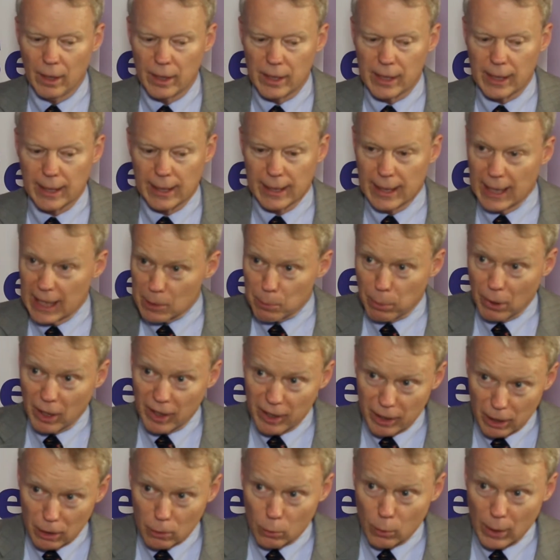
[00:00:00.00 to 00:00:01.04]
To the next part
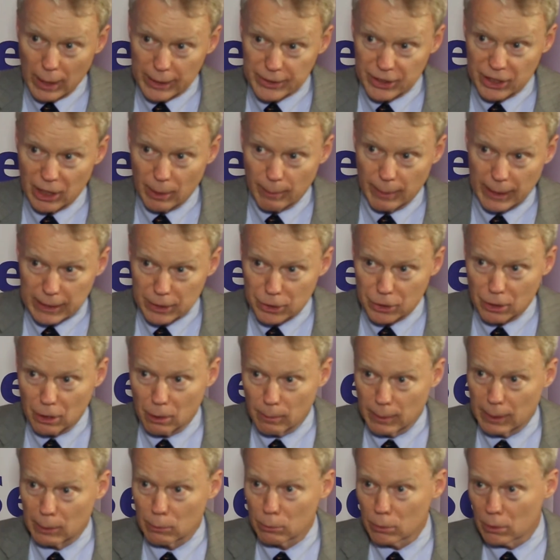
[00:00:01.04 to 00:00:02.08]
of your question, am I
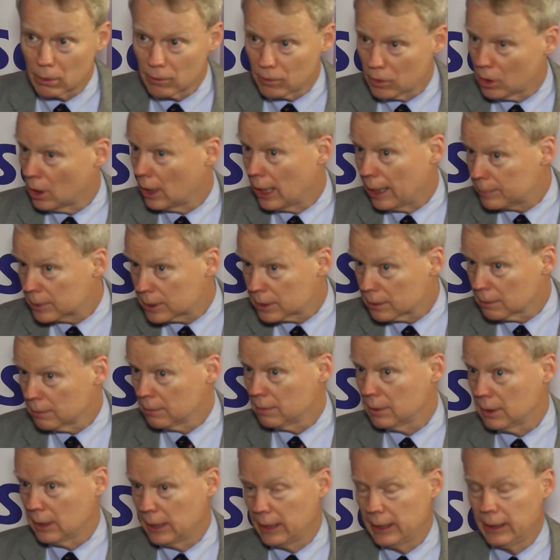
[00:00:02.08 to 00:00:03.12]
concerned about rule of law?
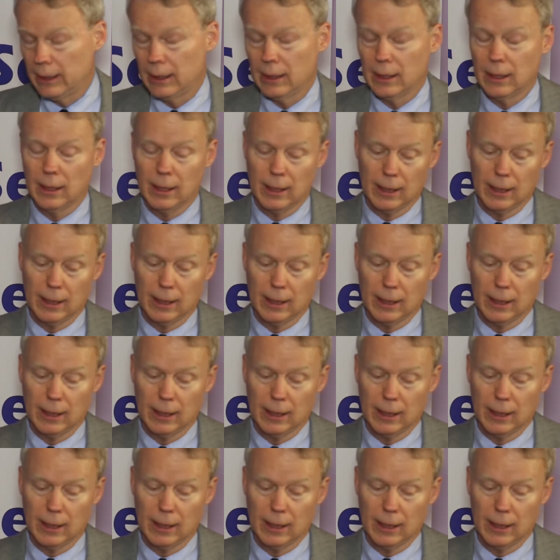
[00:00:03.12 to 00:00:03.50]
Absolutely.